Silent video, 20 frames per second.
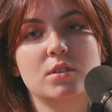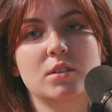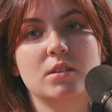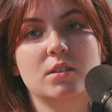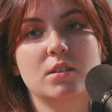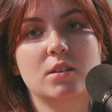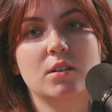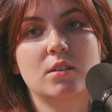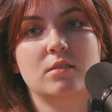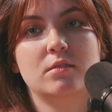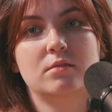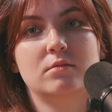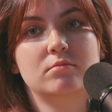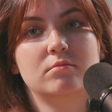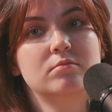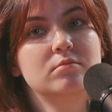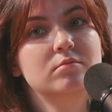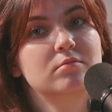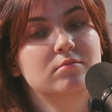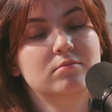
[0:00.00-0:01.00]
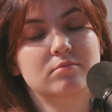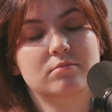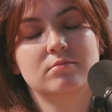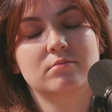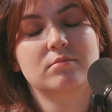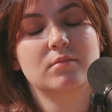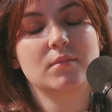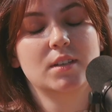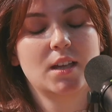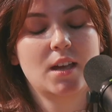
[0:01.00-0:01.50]
puts it in a...
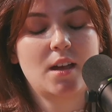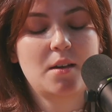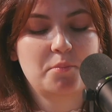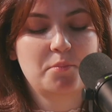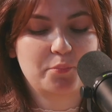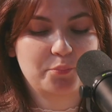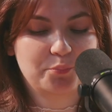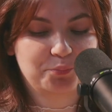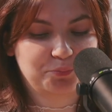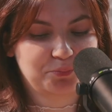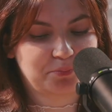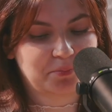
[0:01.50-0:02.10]
Yep.